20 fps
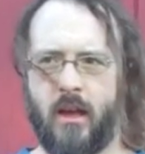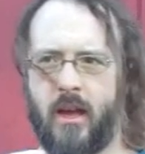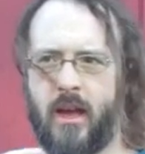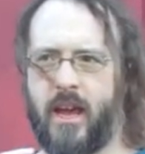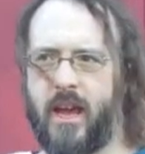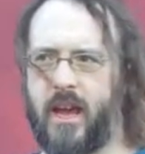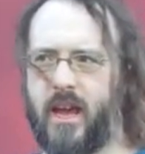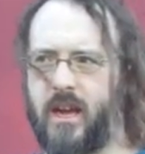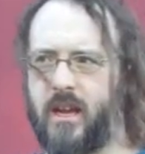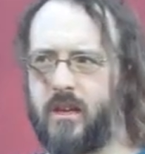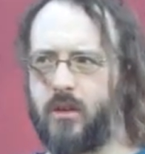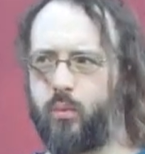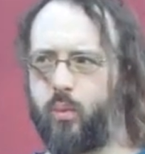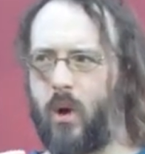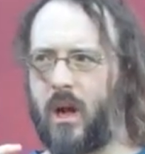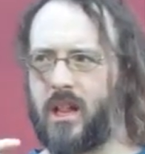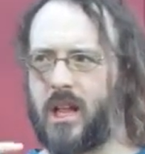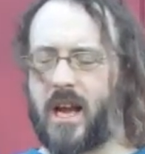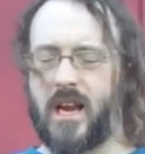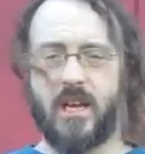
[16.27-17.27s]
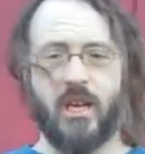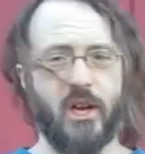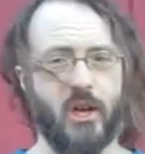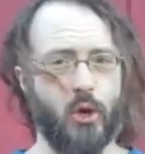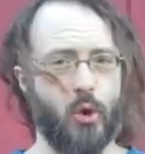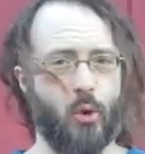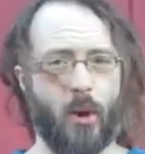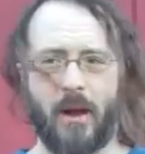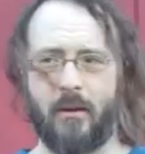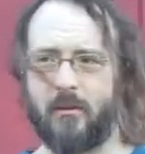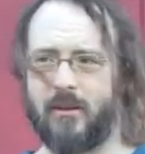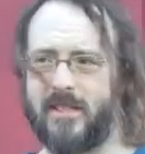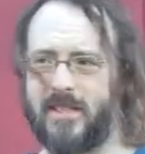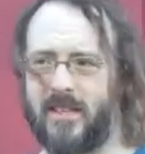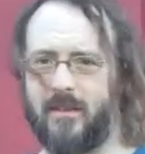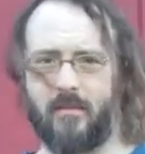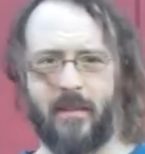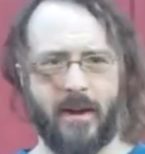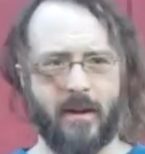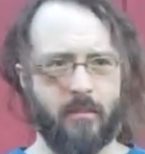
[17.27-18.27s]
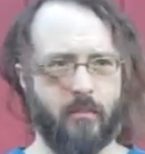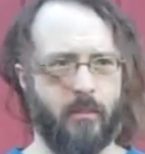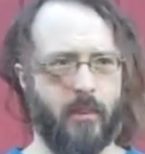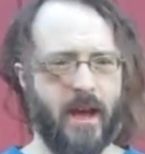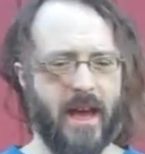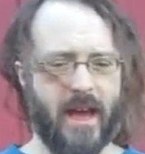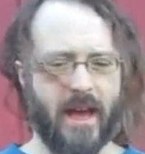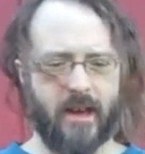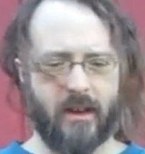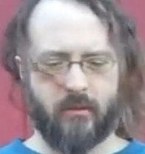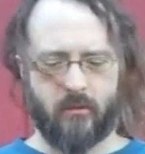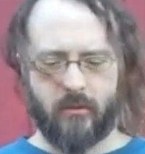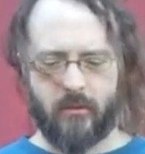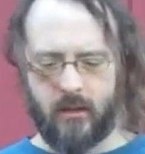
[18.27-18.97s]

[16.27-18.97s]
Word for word: and while I knew I was in my bed,